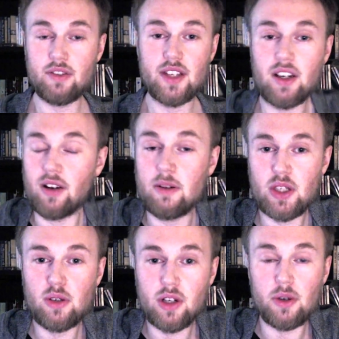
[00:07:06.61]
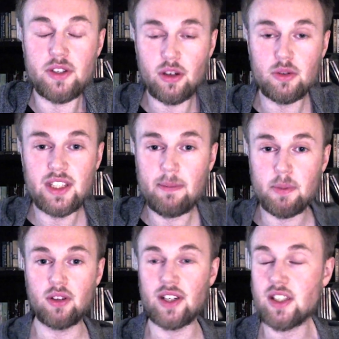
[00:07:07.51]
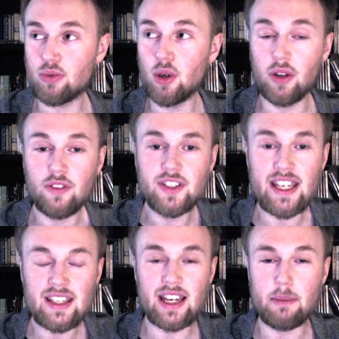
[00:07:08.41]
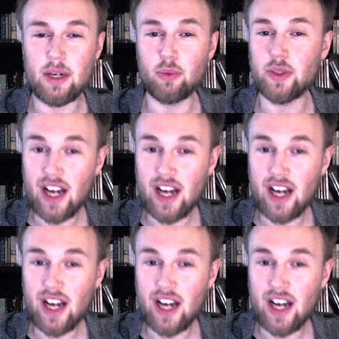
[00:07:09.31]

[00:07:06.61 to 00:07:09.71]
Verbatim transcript: Enneagram two goes so deep into this role of thinking about what